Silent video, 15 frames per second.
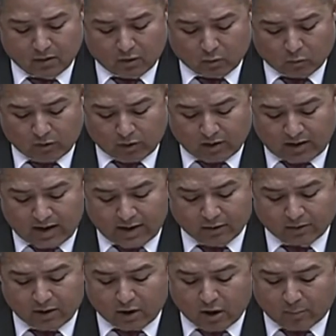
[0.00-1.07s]
We are lying
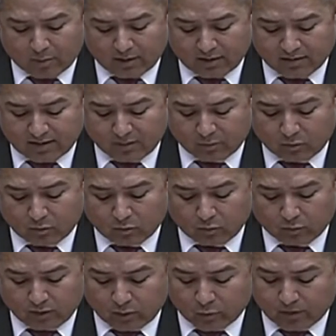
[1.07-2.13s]
on the operating table,
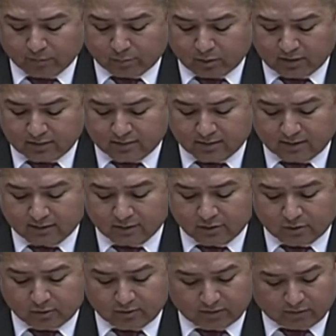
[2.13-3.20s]
riddled with bullets like the
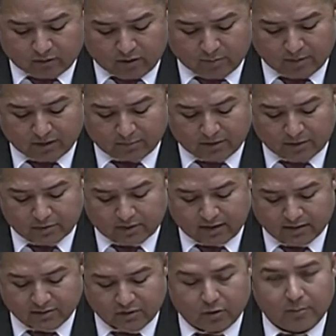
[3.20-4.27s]
children of Robb Elementary
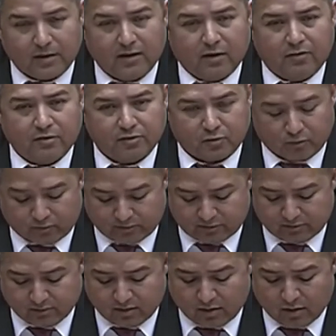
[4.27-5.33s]
and so many other
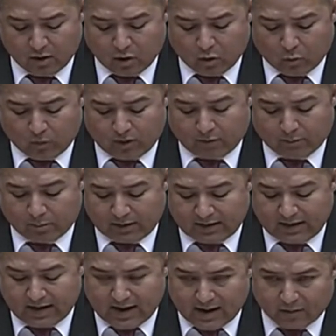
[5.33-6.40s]
schools. We are
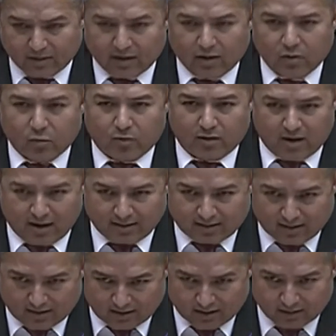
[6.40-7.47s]
bleeding out, and you are not
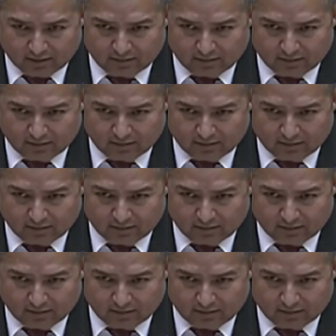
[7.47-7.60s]
there.